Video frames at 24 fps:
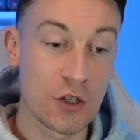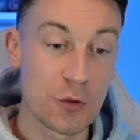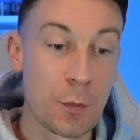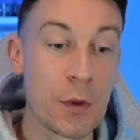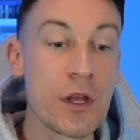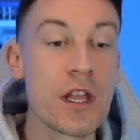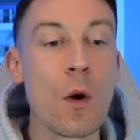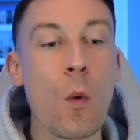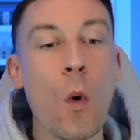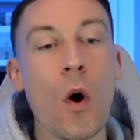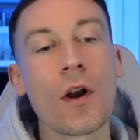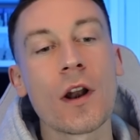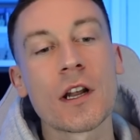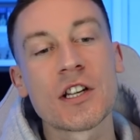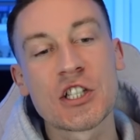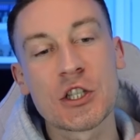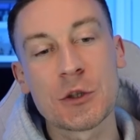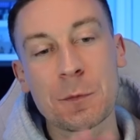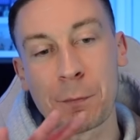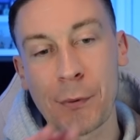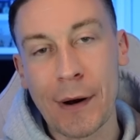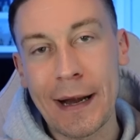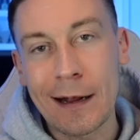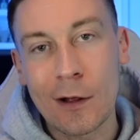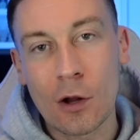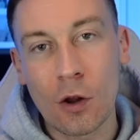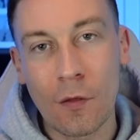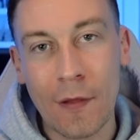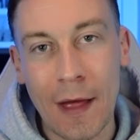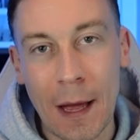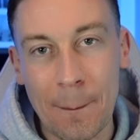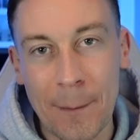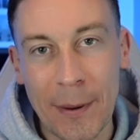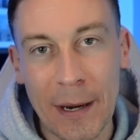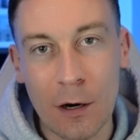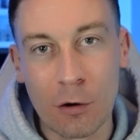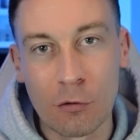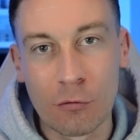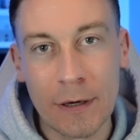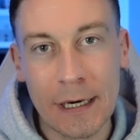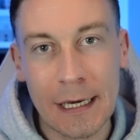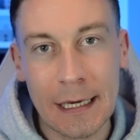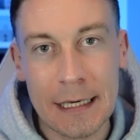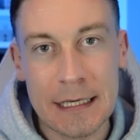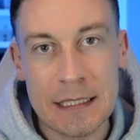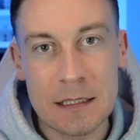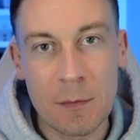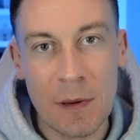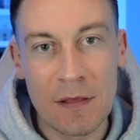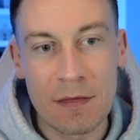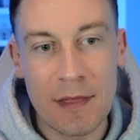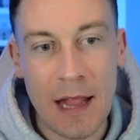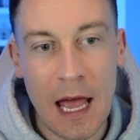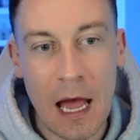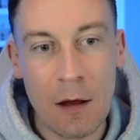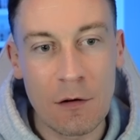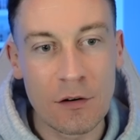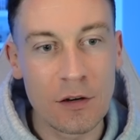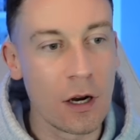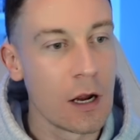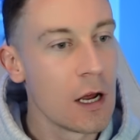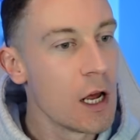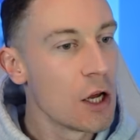but you want to sprinkle that bit of realism in there.